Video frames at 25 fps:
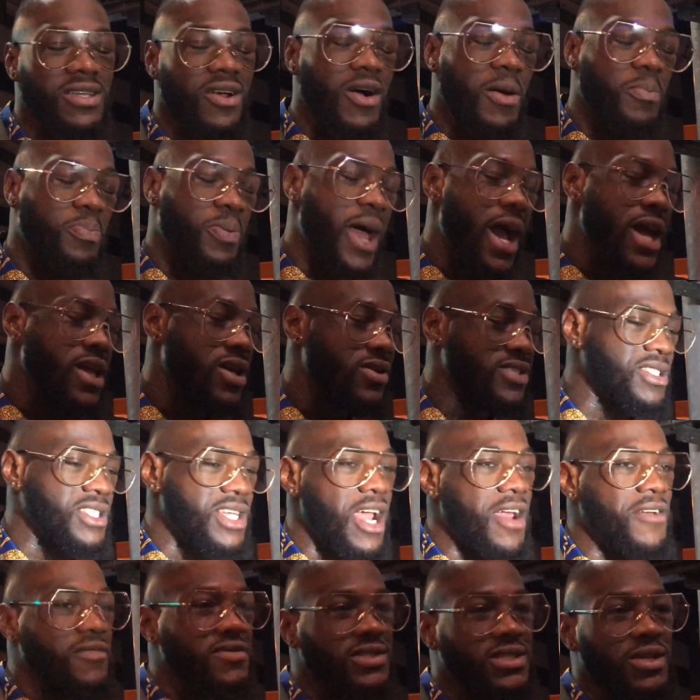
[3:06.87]
So apply your
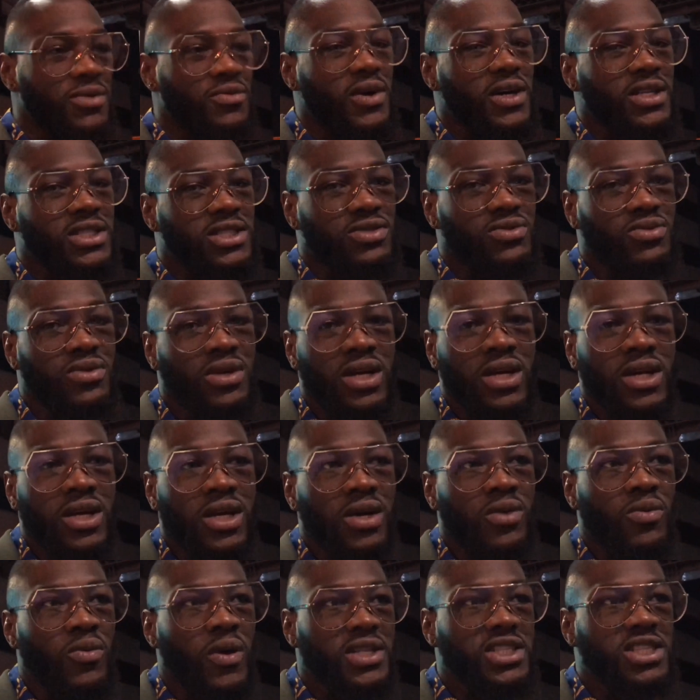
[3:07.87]
service to what you
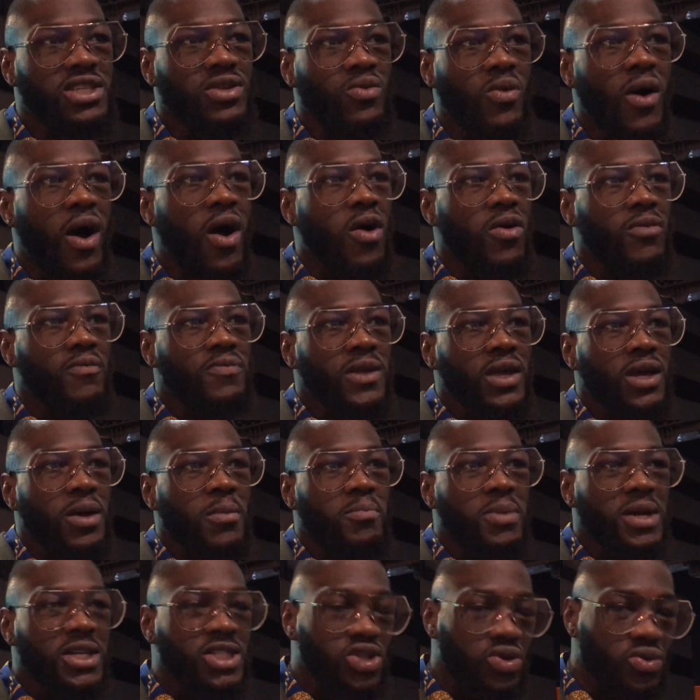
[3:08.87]
what you want.
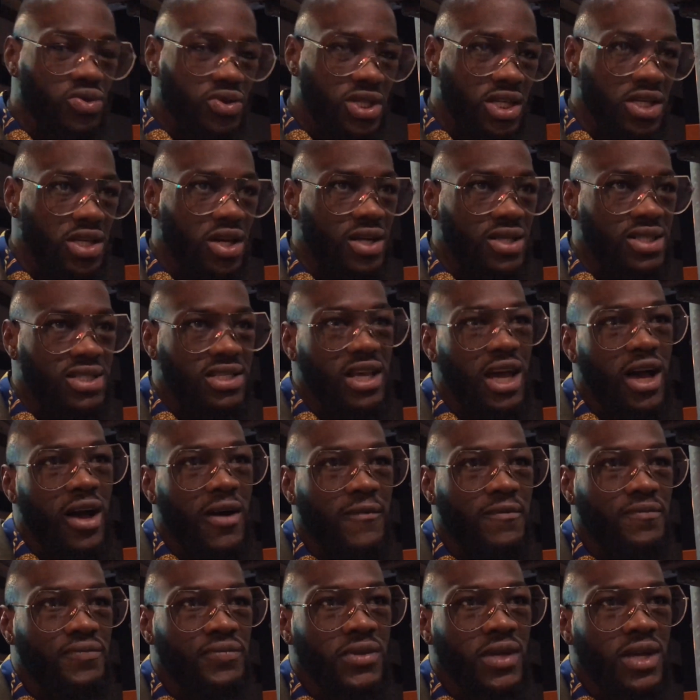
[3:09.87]
Be true to yourself.